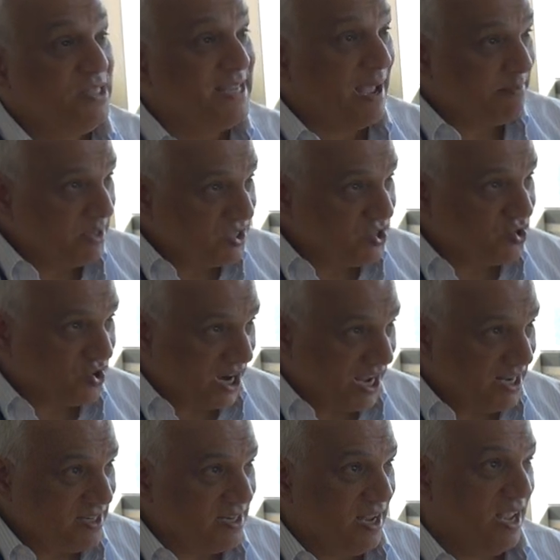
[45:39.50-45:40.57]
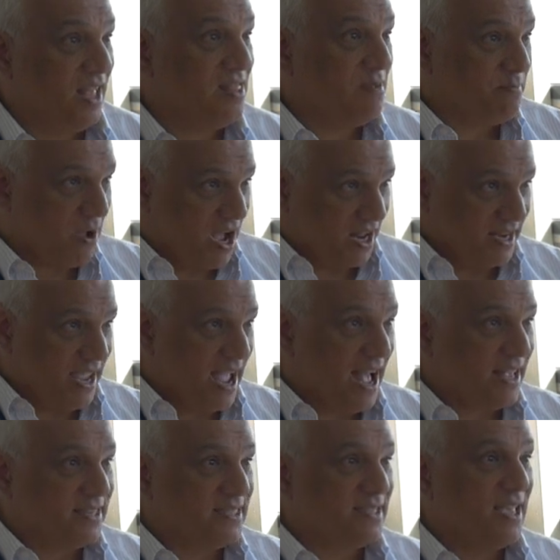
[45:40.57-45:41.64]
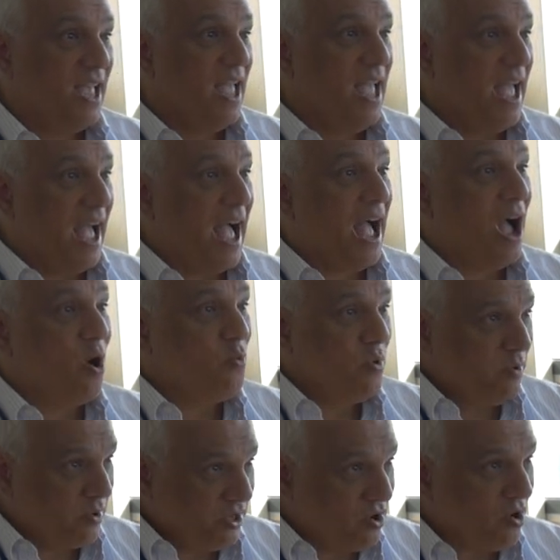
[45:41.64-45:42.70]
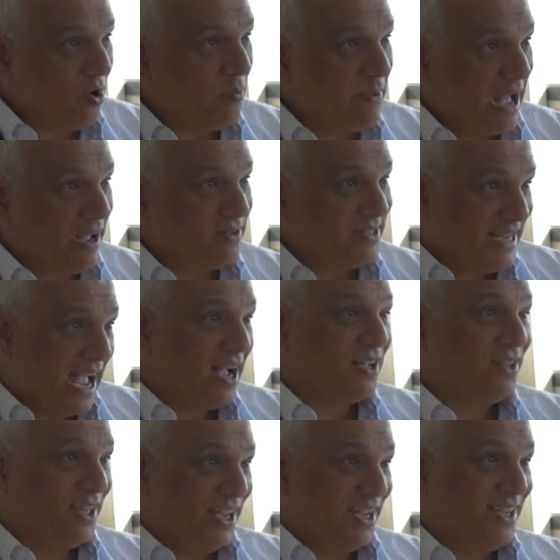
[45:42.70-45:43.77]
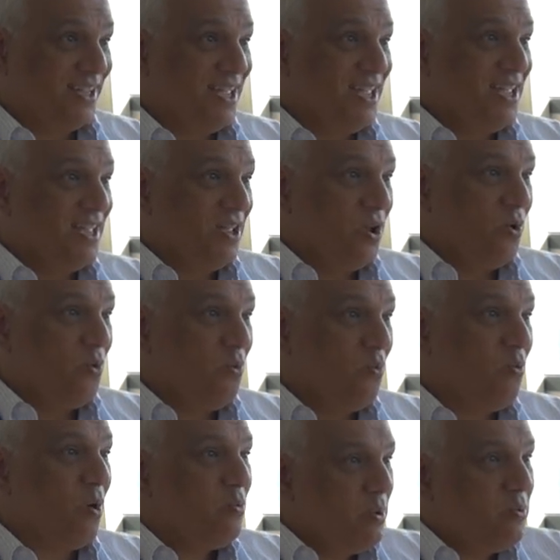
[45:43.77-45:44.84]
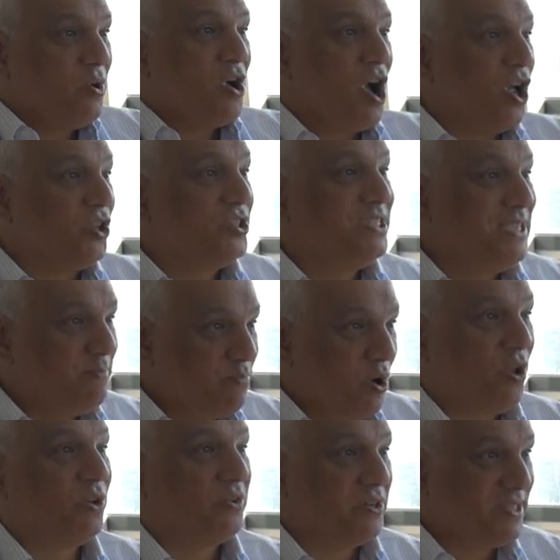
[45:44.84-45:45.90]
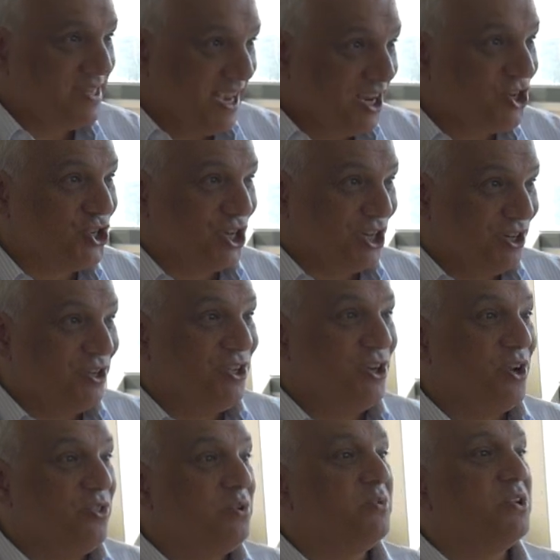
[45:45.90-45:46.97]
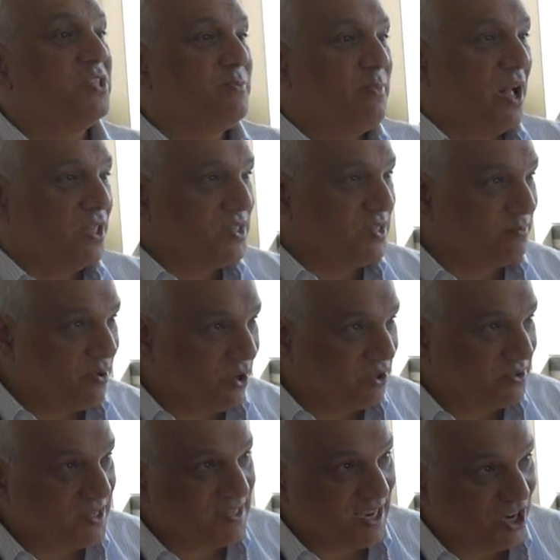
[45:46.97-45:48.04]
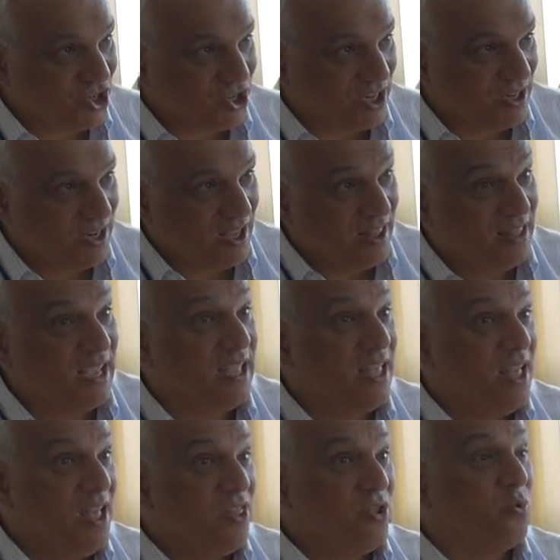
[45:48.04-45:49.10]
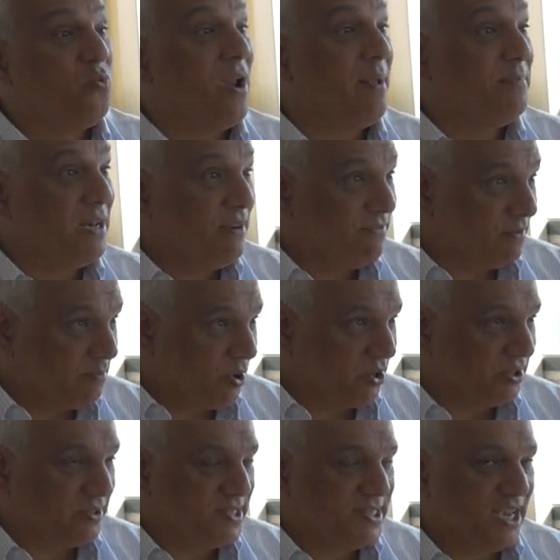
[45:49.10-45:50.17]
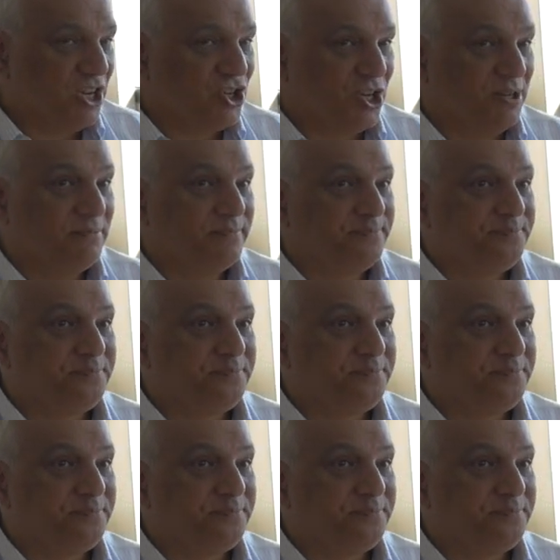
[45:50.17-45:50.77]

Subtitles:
demonstrate in the podcast how we would go about tackling what we will call depolarization, you know, the response to polarization, the remedy for polarization.